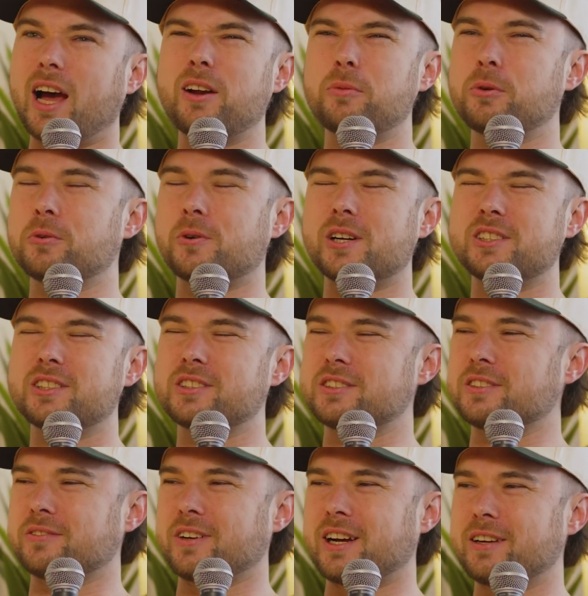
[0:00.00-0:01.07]
remember watching
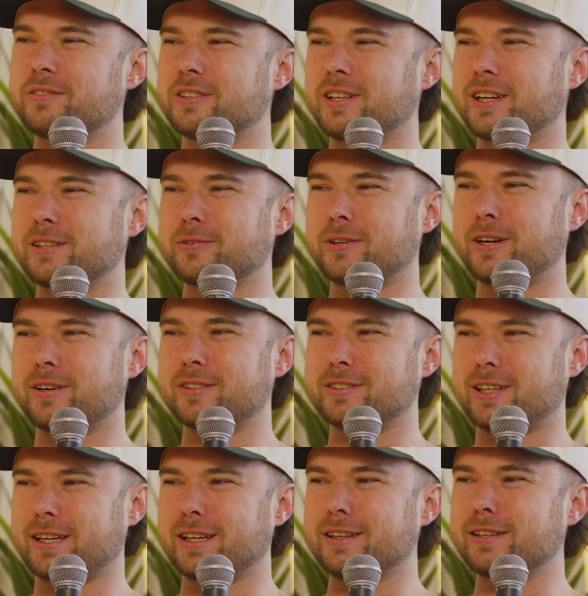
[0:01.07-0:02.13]
Survivor when I was
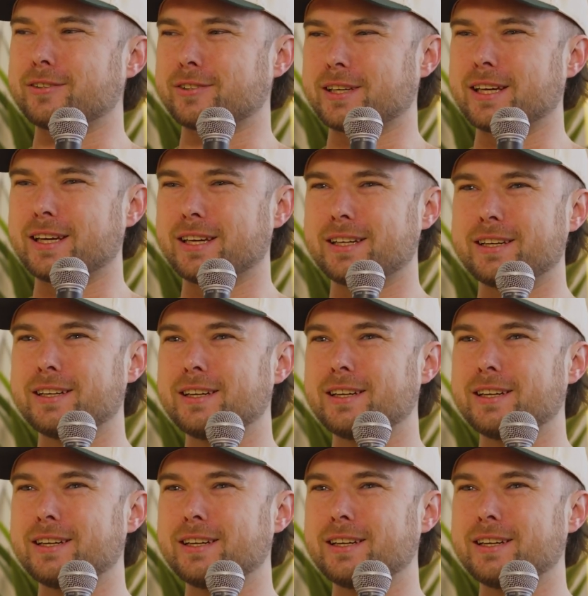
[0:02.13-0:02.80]
a little kid.